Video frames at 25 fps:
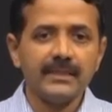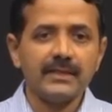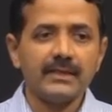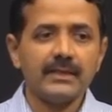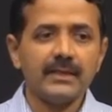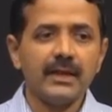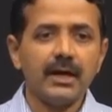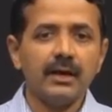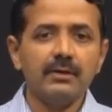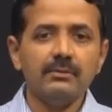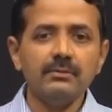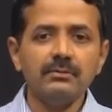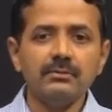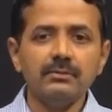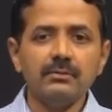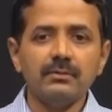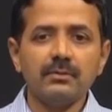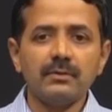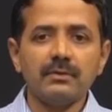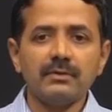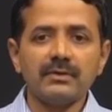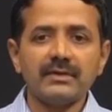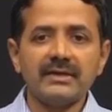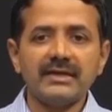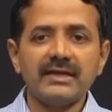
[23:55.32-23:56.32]
Now,
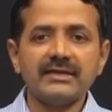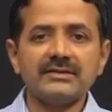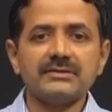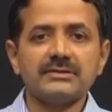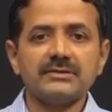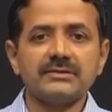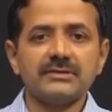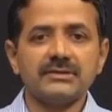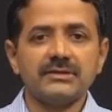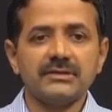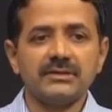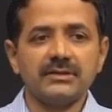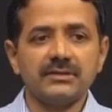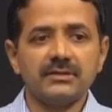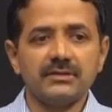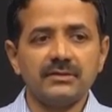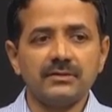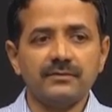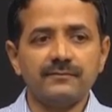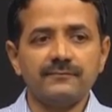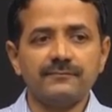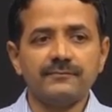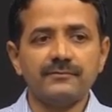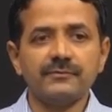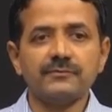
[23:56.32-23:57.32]
over next uh,
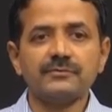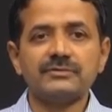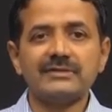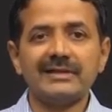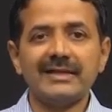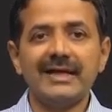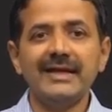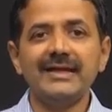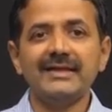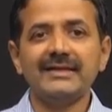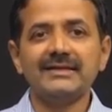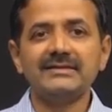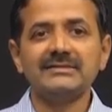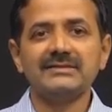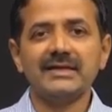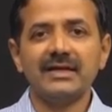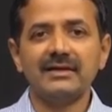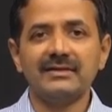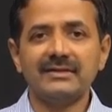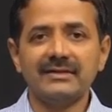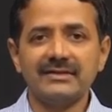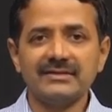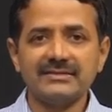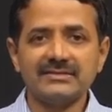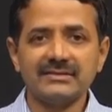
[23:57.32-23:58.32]
few slides, I
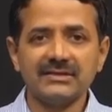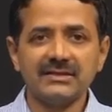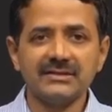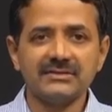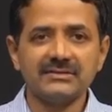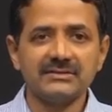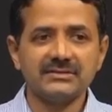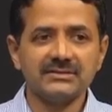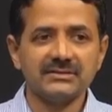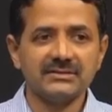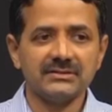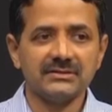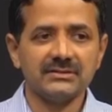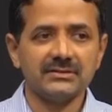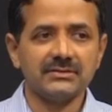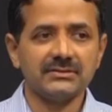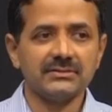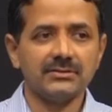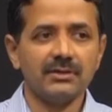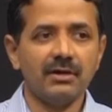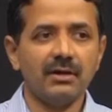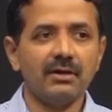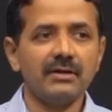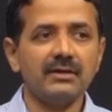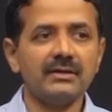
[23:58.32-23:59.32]
will discuss uh,
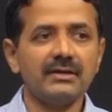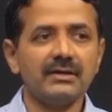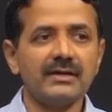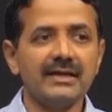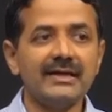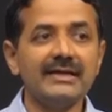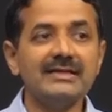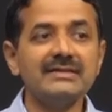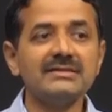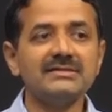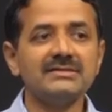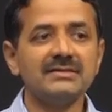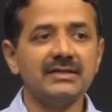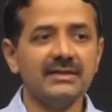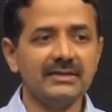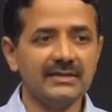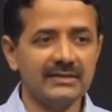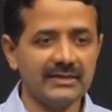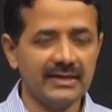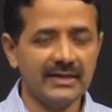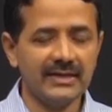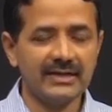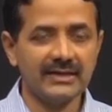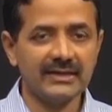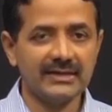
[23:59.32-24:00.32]
non-traditional
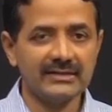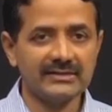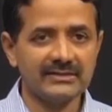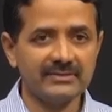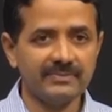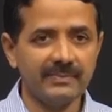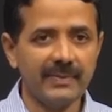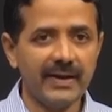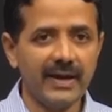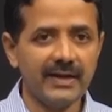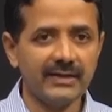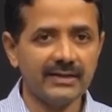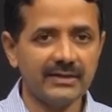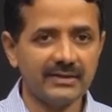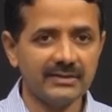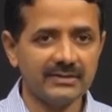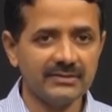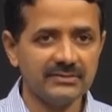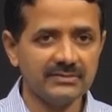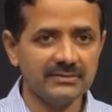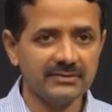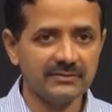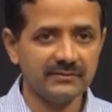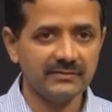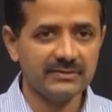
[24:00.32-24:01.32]
inheritance
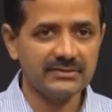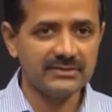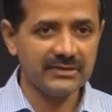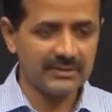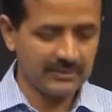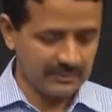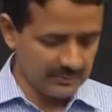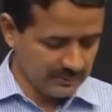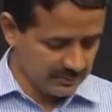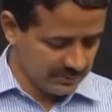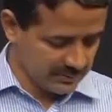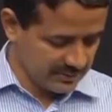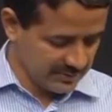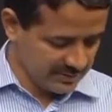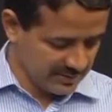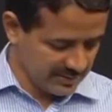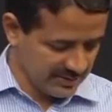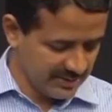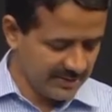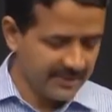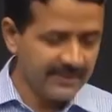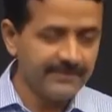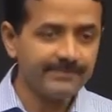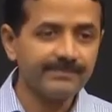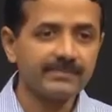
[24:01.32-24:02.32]
patterns, which include
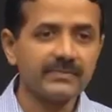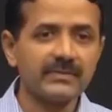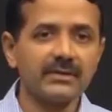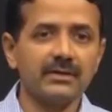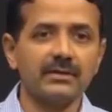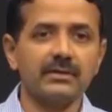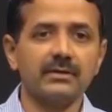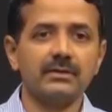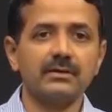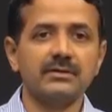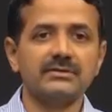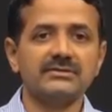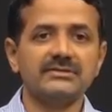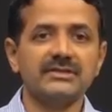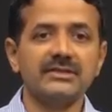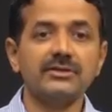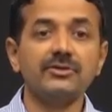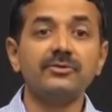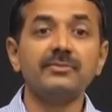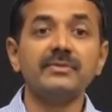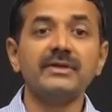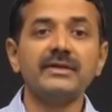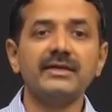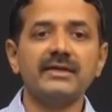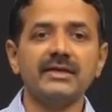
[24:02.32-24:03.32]
uh,
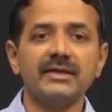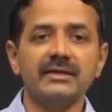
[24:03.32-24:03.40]
genomic